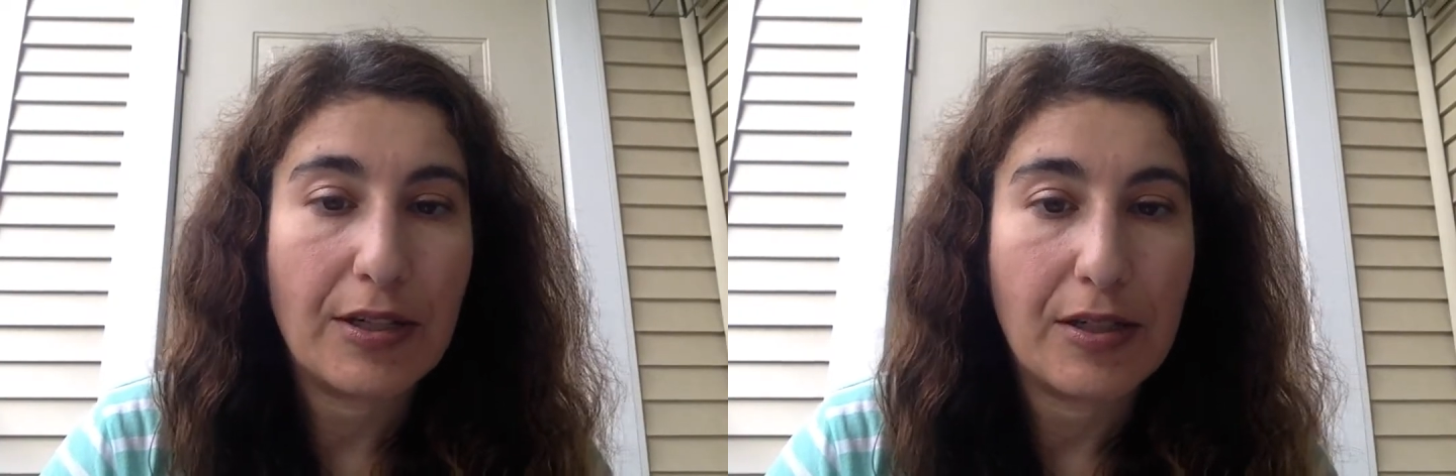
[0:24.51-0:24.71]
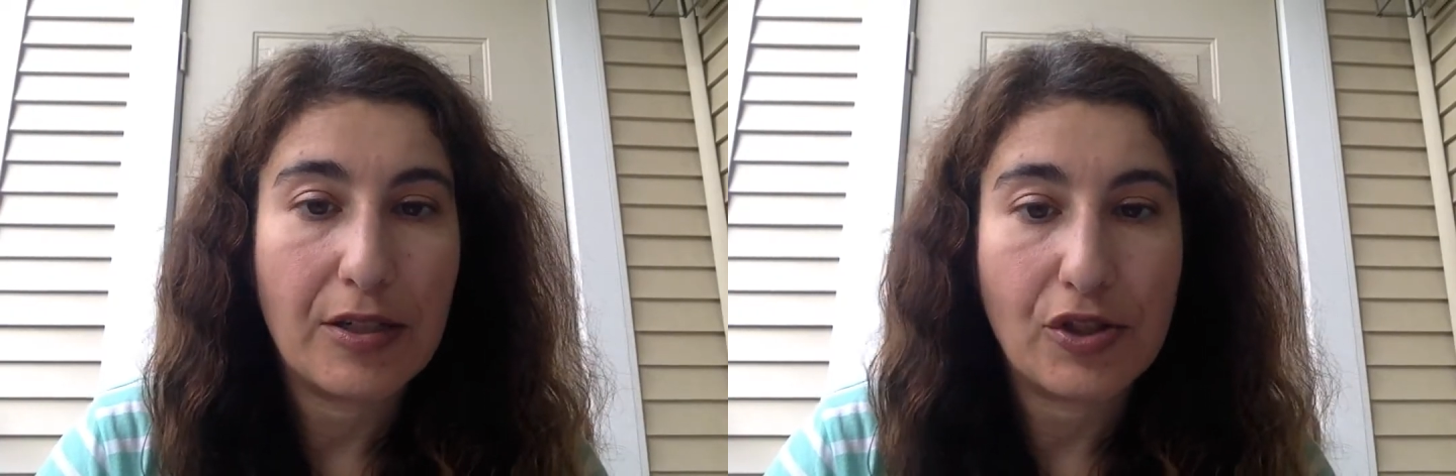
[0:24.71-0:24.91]

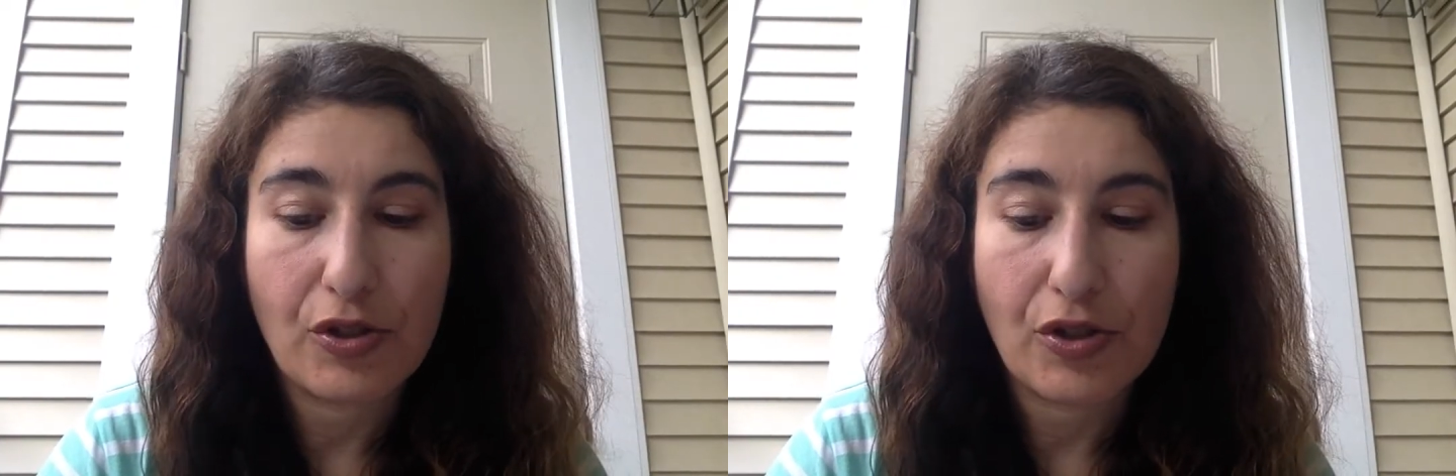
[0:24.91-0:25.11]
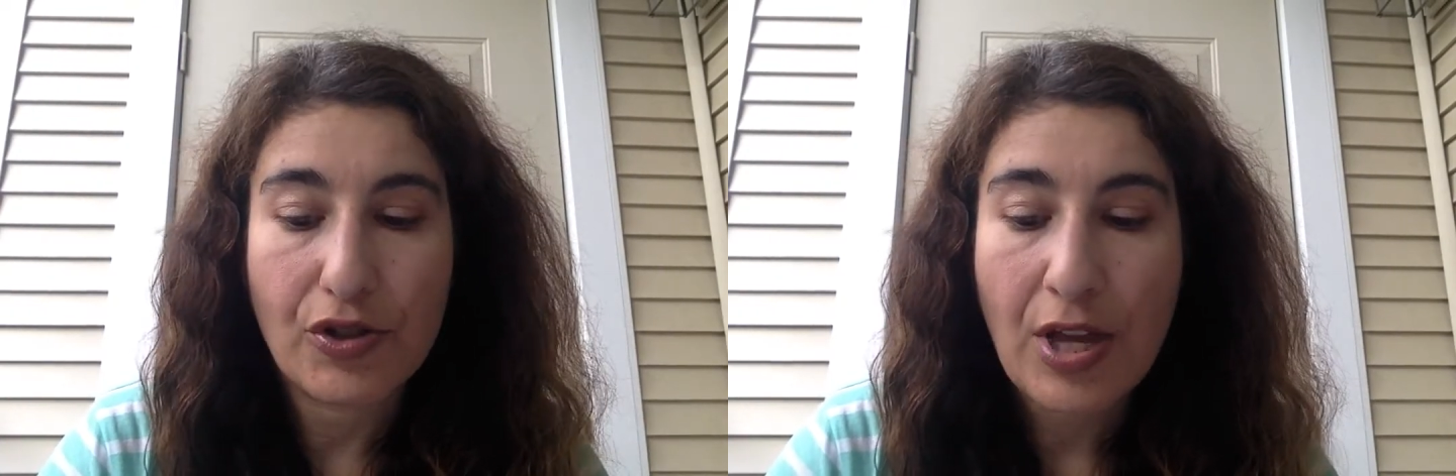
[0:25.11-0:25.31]
and
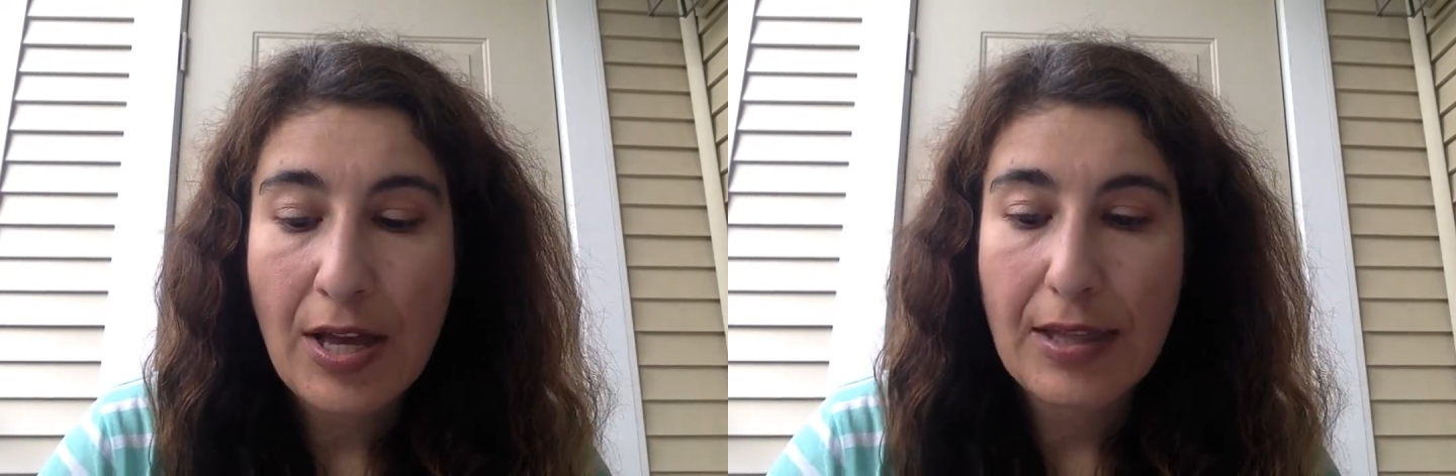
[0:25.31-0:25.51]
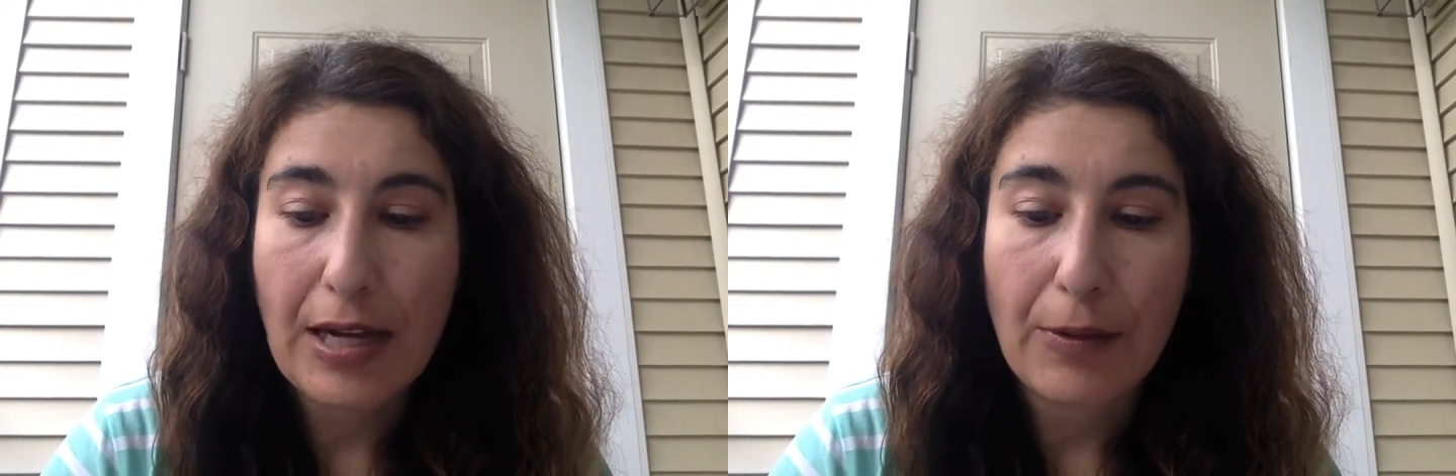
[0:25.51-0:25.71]
conditioners
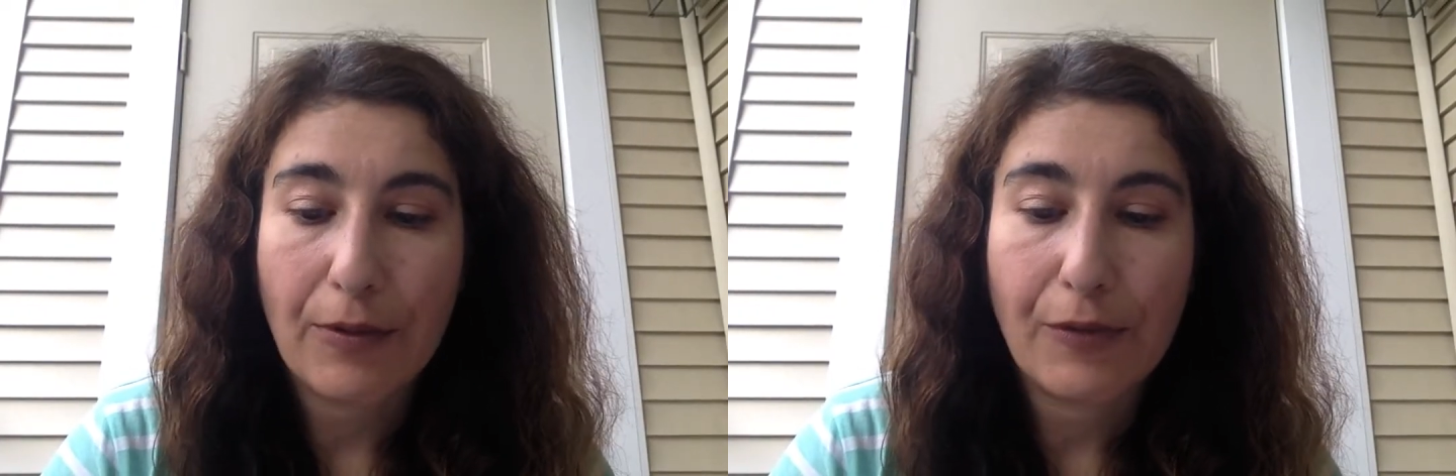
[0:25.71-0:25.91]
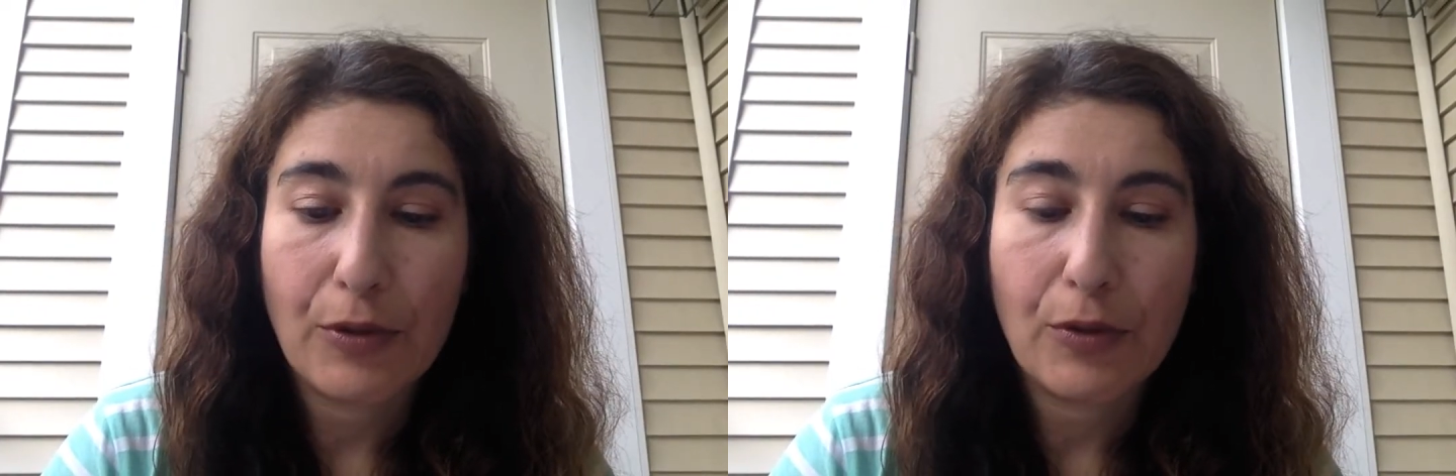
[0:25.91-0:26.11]
that I
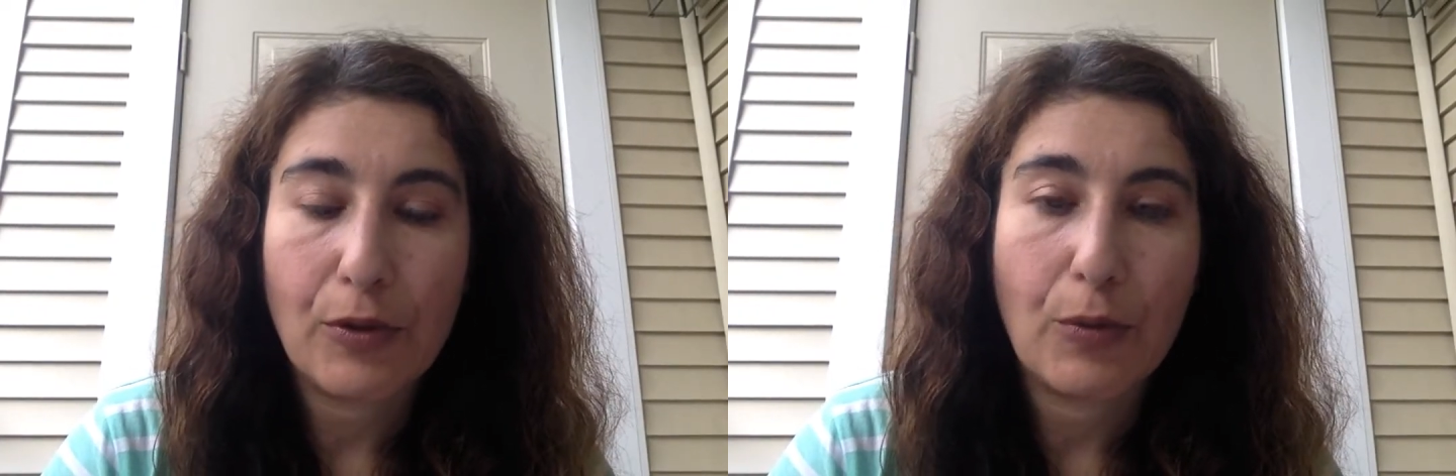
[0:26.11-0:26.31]
reviewed.